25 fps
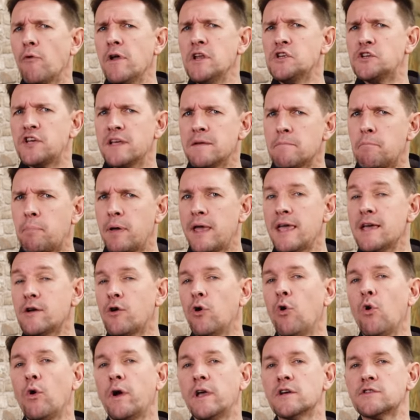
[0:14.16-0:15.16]
reaching peak
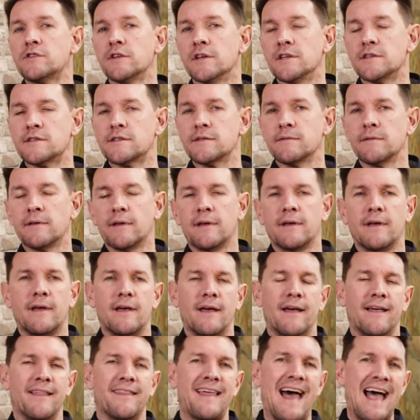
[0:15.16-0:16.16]
hawkishness?
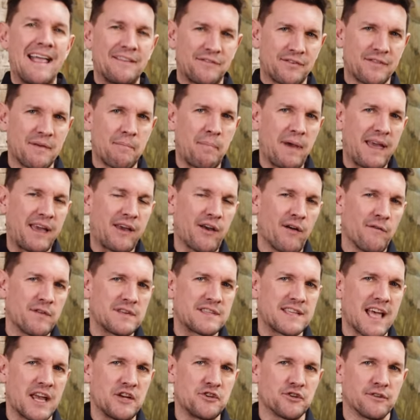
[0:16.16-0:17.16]
That's the big
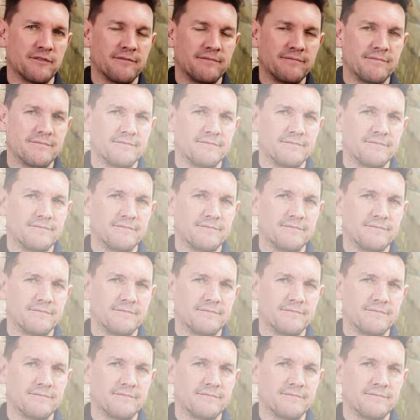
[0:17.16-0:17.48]
conversation.